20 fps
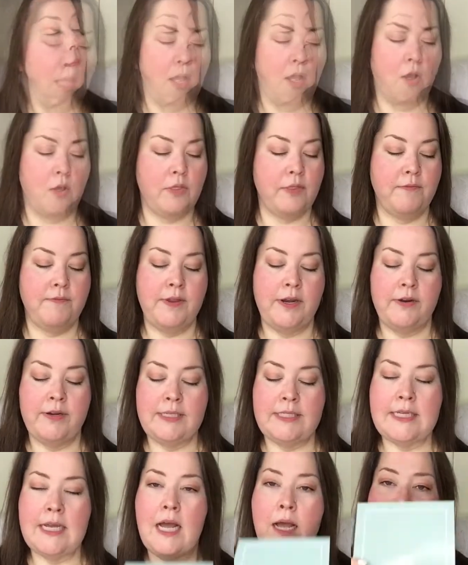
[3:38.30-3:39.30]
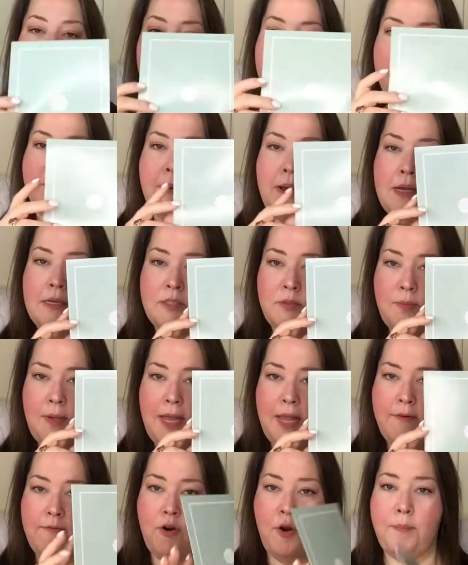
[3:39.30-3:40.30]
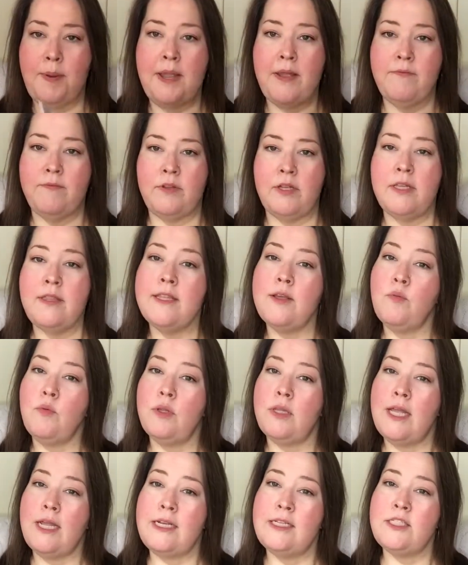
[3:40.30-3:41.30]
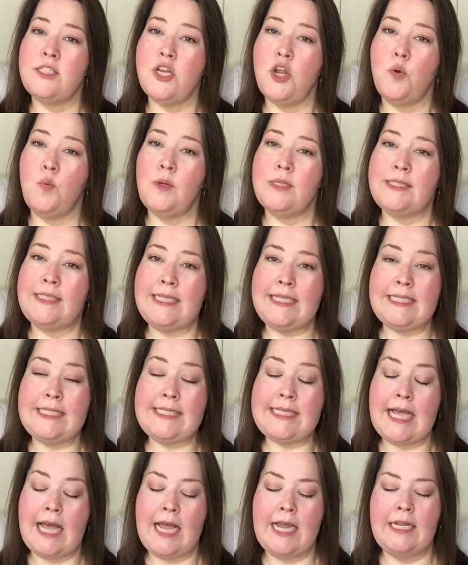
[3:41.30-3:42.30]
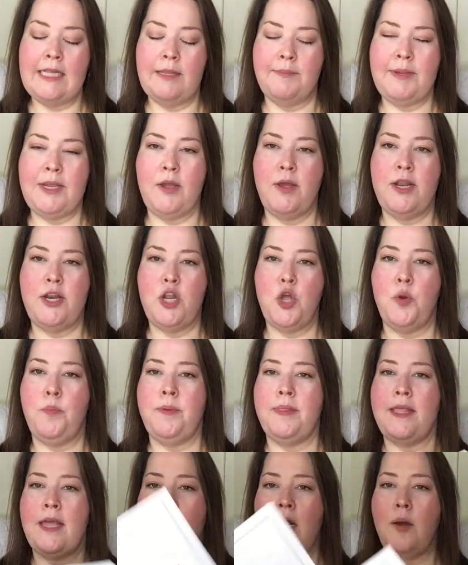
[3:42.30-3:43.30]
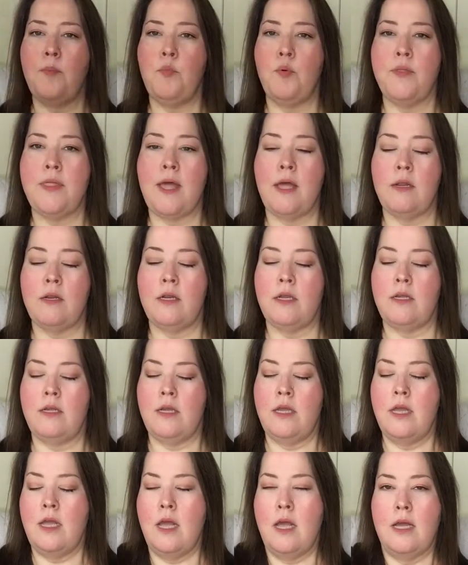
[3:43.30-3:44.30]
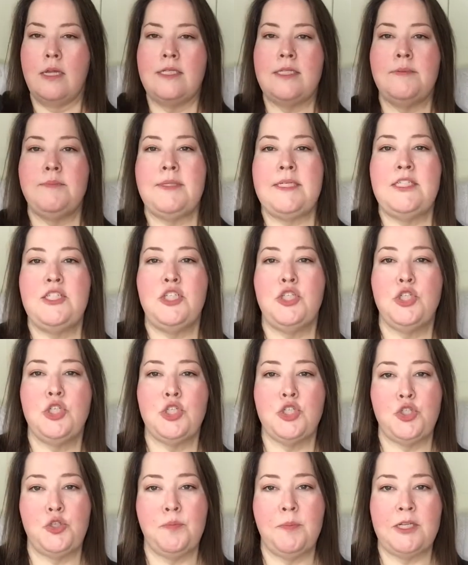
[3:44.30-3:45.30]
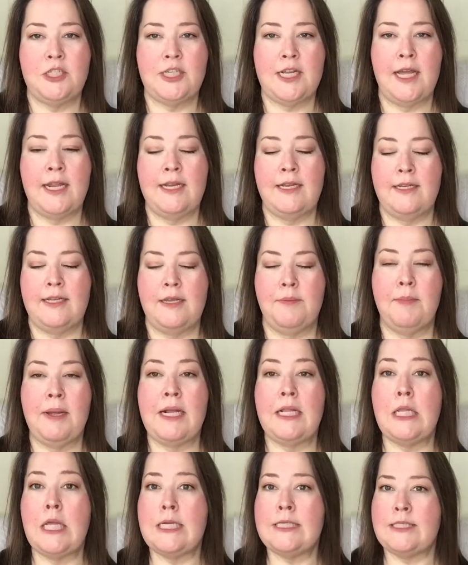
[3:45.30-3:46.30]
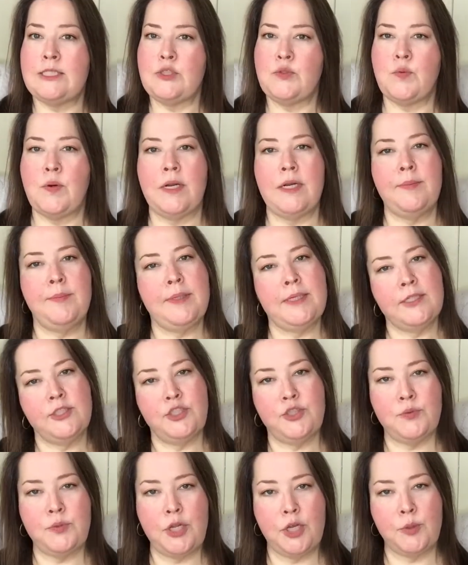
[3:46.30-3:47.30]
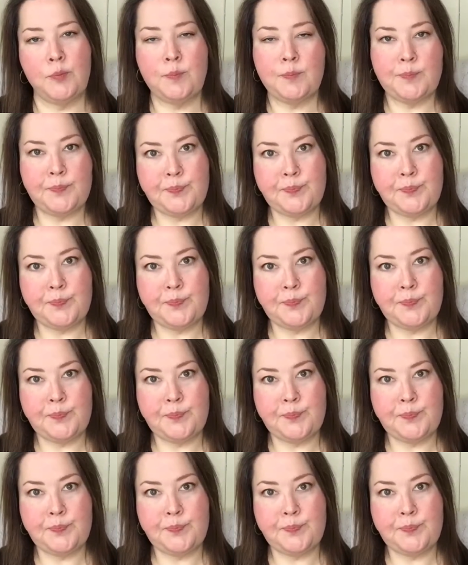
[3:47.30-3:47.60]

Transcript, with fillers: On the very top of the box, we have our pamphlet that will let us know what's inside. Let me go ahead and open that up without attempting to look too much at it. Get my glasses ready because you know.